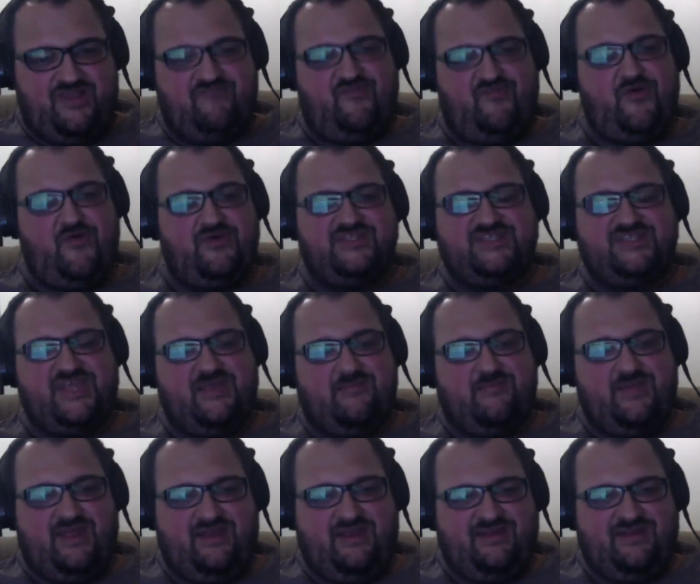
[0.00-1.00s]
focused
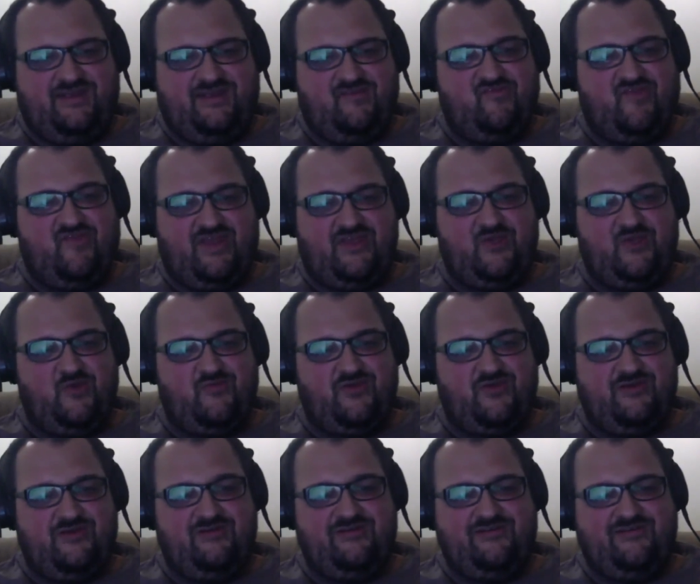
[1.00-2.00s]
campaign in
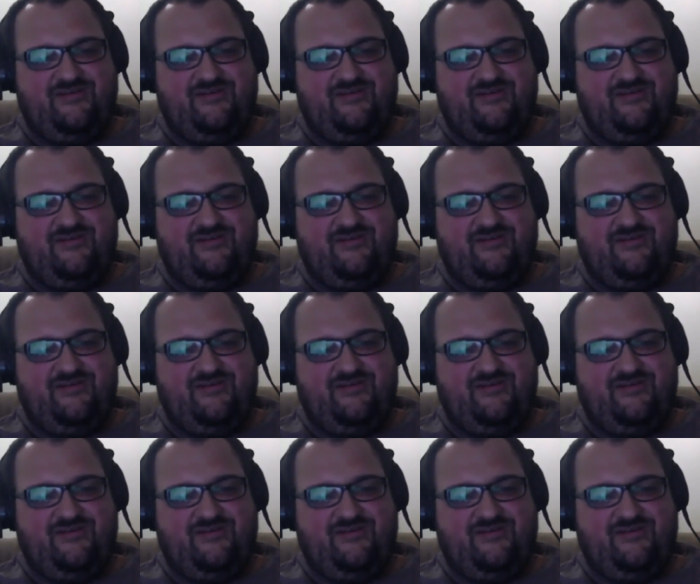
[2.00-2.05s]
Vancouver